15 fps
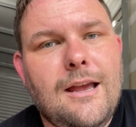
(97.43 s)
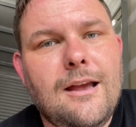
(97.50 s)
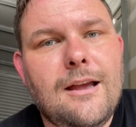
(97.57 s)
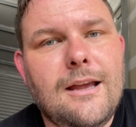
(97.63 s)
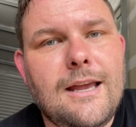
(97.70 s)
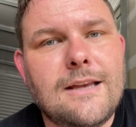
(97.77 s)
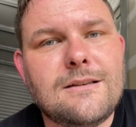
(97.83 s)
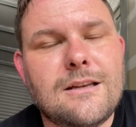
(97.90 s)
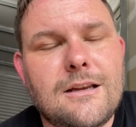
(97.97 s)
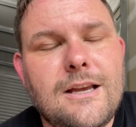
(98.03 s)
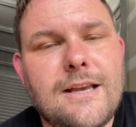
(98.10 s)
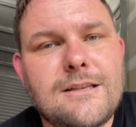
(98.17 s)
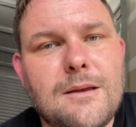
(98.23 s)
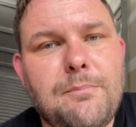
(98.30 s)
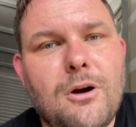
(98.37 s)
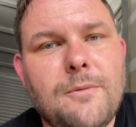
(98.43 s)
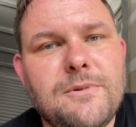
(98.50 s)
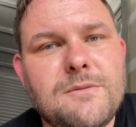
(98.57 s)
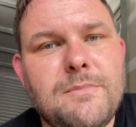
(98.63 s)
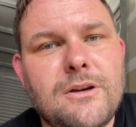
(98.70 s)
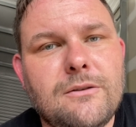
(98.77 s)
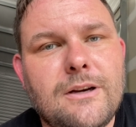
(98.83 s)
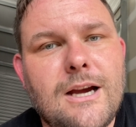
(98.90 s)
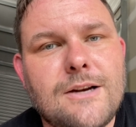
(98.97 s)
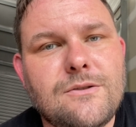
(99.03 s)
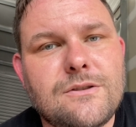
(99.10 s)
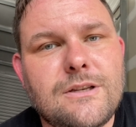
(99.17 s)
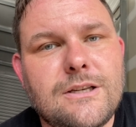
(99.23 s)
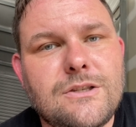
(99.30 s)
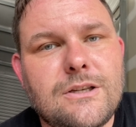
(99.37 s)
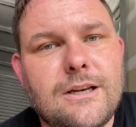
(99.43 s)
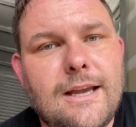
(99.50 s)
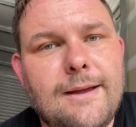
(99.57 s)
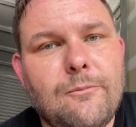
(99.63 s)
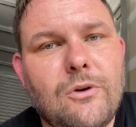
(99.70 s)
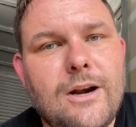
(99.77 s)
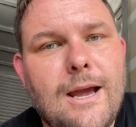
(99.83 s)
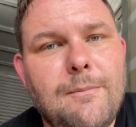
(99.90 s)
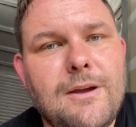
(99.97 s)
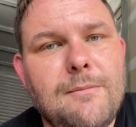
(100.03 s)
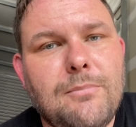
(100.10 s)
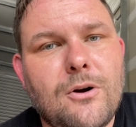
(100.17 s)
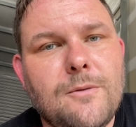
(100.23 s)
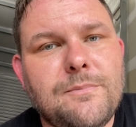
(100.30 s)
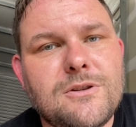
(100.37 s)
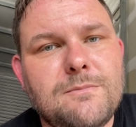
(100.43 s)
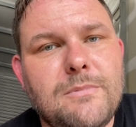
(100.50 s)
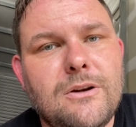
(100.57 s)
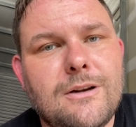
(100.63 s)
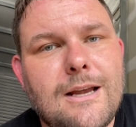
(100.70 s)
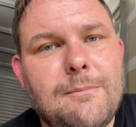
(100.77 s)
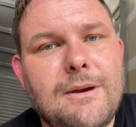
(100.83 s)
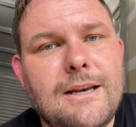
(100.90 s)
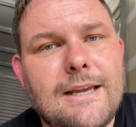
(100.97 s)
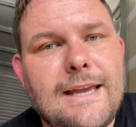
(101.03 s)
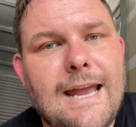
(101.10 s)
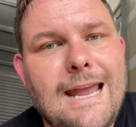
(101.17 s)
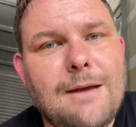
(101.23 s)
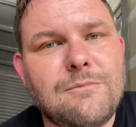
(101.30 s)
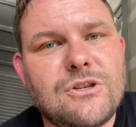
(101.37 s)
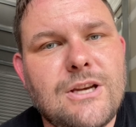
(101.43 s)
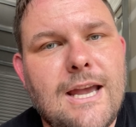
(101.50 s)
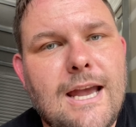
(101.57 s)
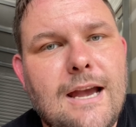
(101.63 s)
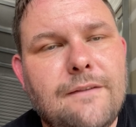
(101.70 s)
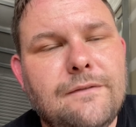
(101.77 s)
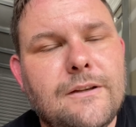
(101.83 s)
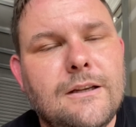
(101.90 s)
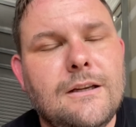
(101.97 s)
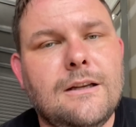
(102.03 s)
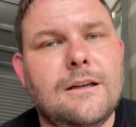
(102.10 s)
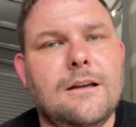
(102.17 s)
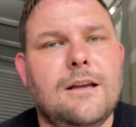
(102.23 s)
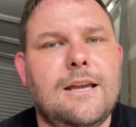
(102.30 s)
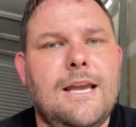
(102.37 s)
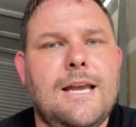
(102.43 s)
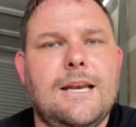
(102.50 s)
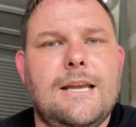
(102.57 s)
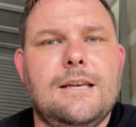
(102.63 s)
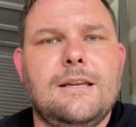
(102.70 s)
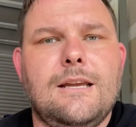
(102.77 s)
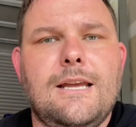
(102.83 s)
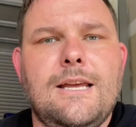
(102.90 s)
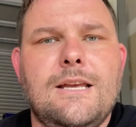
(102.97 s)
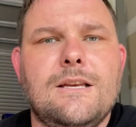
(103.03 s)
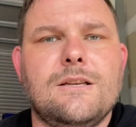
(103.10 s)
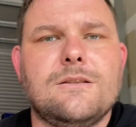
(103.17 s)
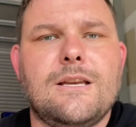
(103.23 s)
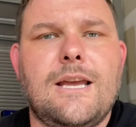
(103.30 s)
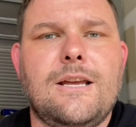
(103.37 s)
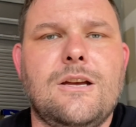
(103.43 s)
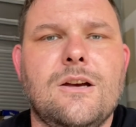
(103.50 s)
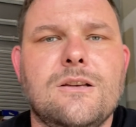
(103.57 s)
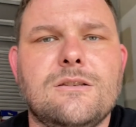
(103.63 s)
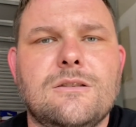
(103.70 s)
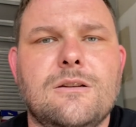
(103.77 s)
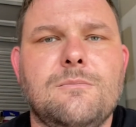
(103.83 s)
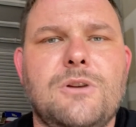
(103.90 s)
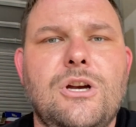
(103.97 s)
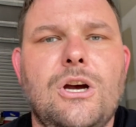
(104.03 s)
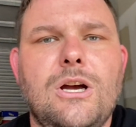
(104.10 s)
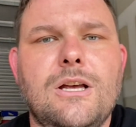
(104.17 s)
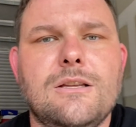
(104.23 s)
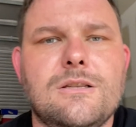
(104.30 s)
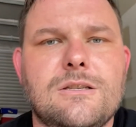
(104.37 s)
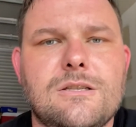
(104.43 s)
it's a purpose-built nitrous engine, and when I mean purpose-built, I mean the camshaft in it is a custom-cut